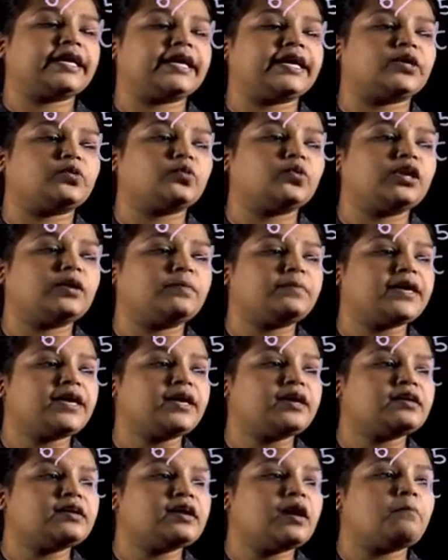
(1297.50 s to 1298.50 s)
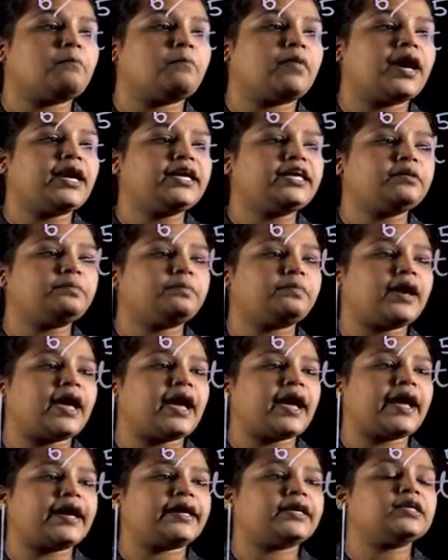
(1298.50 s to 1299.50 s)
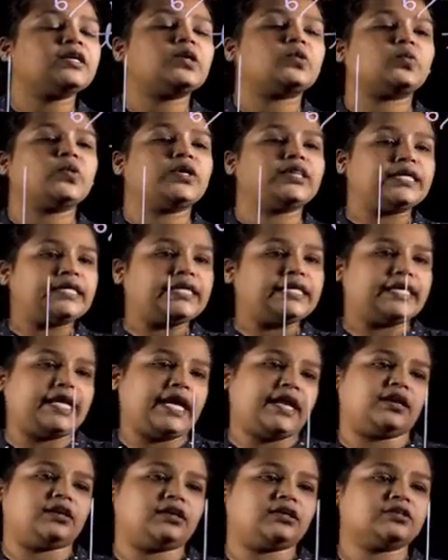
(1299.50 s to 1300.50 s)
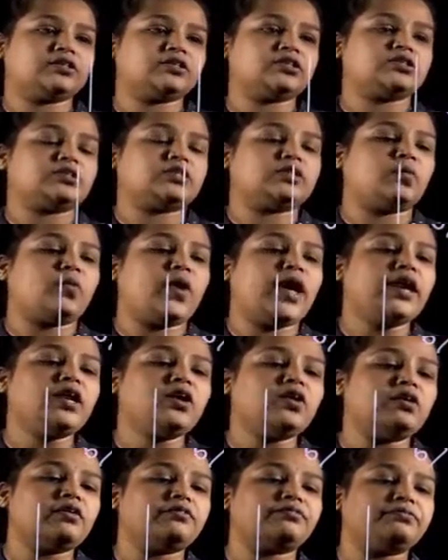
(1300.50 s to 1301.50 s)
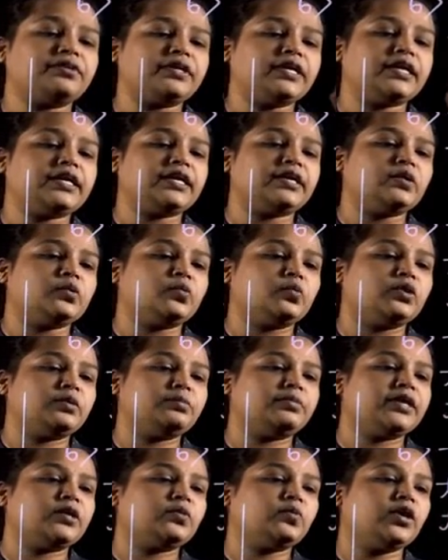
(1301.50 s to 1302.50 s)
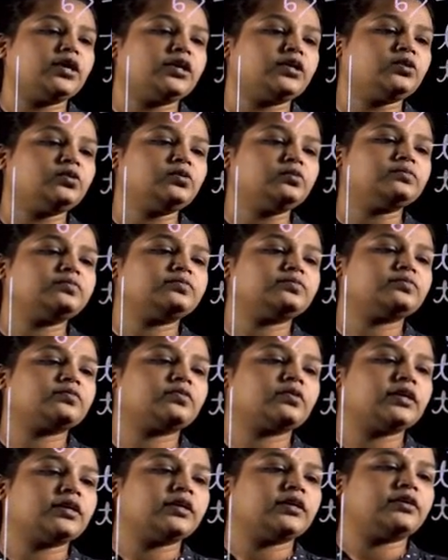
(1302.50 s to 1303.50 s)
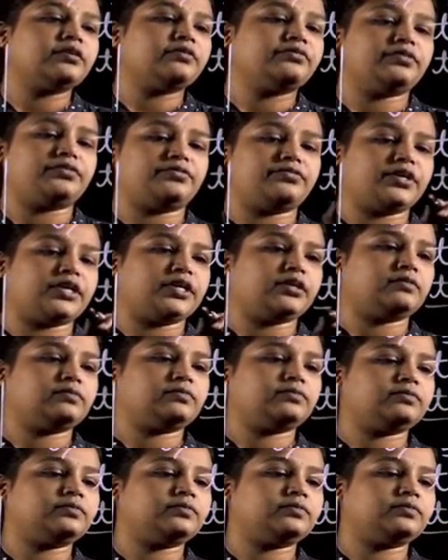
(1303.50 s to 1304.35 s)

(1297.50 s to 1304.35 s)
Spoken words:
it will be multiplied with 10. So the value of t will be equal to 50.